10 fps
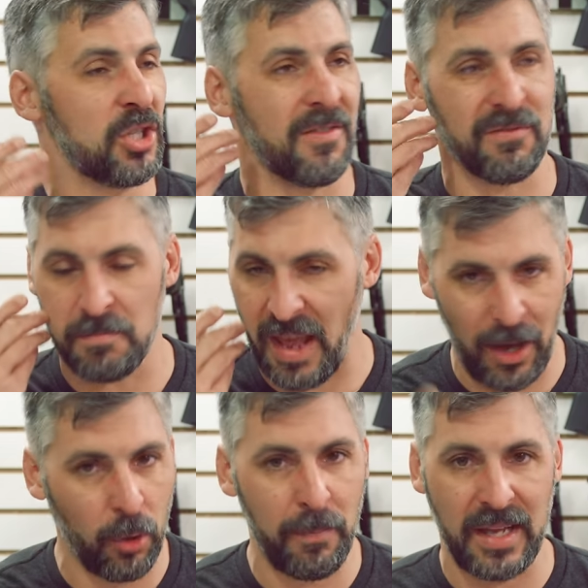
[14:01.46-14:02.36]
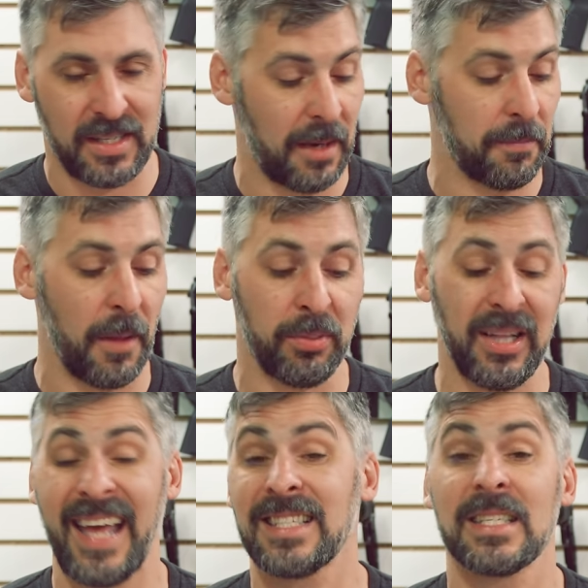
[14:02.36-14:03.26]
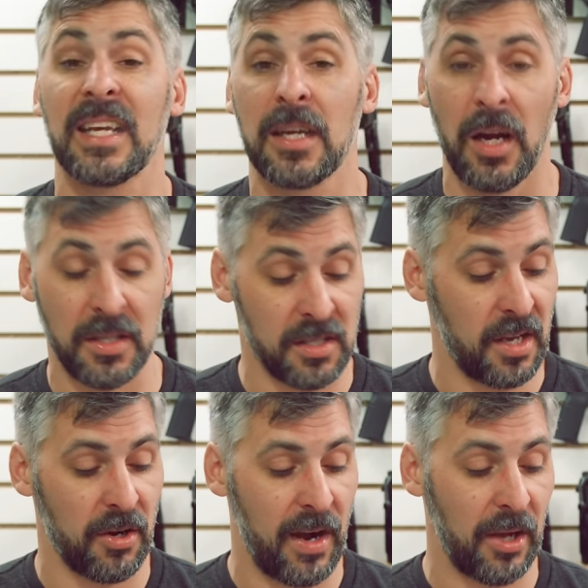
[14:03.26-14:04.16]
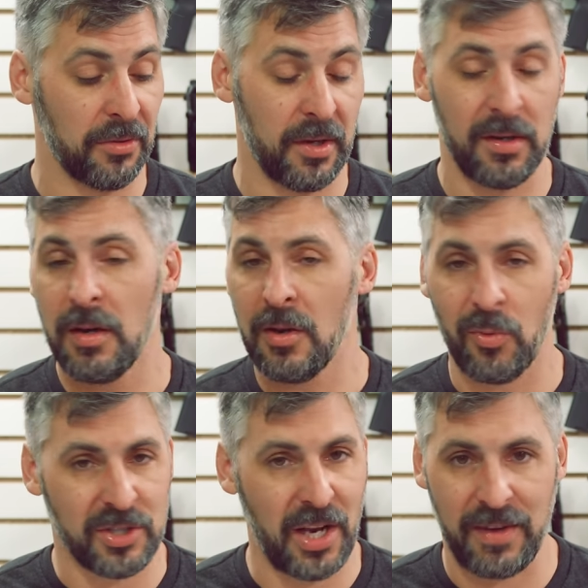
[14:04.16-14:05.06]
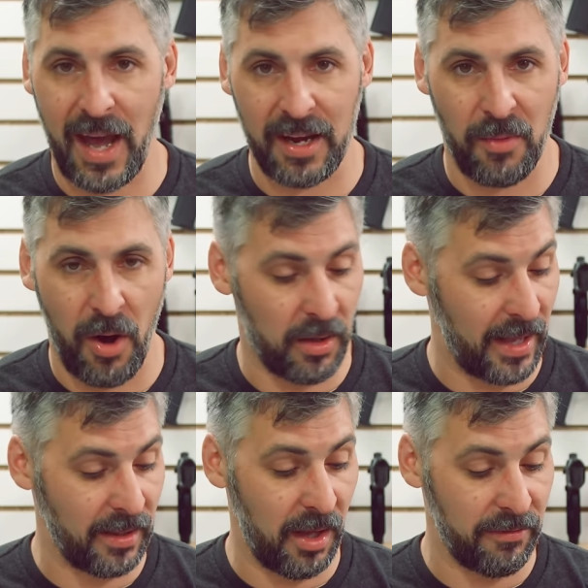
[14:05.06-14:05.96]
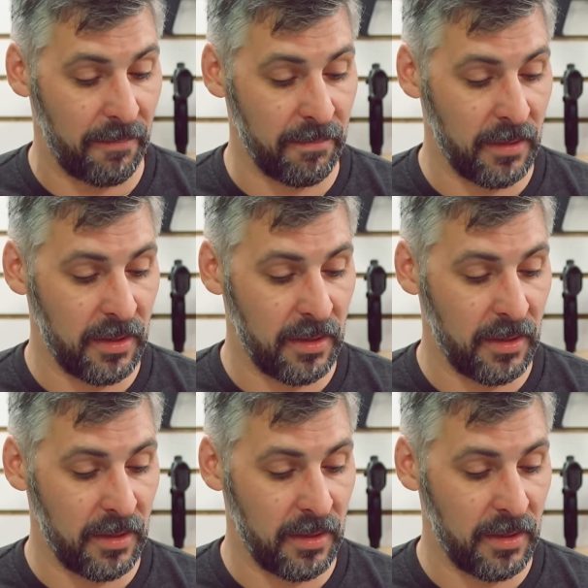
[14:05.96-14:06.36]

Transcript: just hell-bent on the plastic guns that are out there, which I've got them all, I love them.